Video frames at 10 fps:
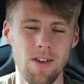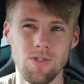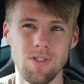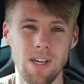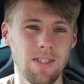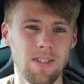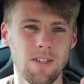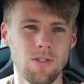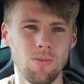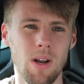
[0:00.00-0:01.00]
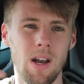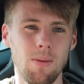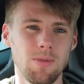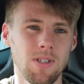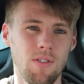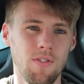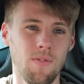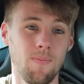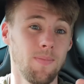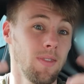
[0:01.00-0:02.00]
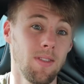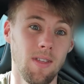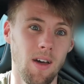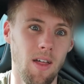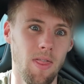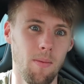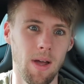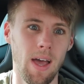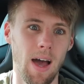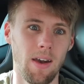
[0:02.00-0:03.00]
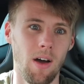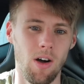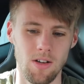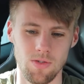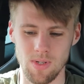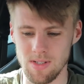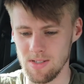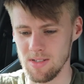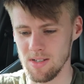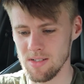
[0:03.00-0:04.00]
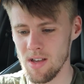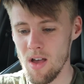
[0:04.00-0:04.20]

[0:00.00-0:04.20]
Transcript: is just insert some clips of the Megane R26.